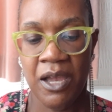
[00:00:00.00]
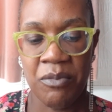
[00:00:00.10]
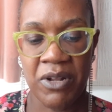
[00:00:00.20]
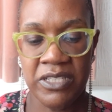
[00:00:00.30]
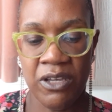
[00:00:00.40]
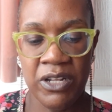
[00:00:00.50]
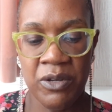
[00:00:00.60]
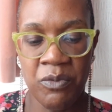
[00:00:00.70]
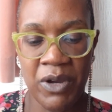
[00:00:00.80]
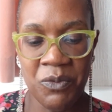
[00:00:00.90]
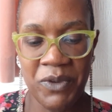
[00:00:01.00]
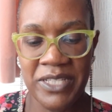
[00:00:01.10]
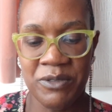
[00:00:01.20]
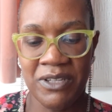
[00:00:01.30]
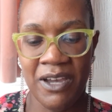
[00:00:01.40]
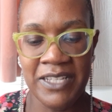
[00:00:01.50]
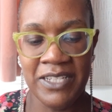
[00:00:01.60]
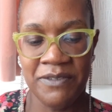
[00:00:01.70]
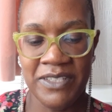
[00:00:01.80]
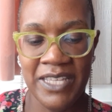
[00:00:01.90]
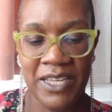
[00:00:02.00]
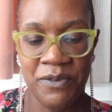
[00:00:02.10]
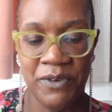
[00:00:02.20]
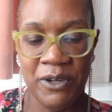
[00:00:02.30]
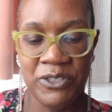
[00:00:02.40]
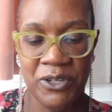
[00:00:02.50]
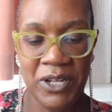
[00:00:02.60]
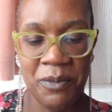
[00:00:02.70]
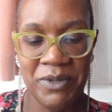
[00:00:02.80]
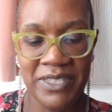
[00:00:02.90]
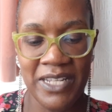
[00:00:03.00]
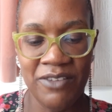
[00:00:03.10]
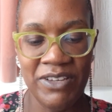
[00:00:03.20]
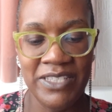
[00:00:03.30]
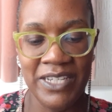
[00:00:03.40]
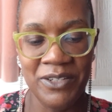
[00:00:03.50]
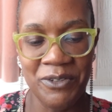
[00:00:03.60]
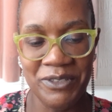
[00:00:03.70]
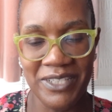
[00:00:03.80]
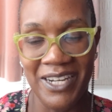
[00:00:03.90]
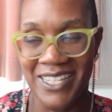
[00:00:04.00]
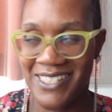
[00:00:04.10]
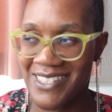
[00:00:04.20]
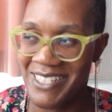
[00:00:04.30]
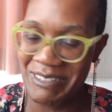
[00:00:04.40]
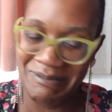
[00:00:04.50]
Plus, only one waiter was kind enough to take a photo and help us out. The rest ignored us.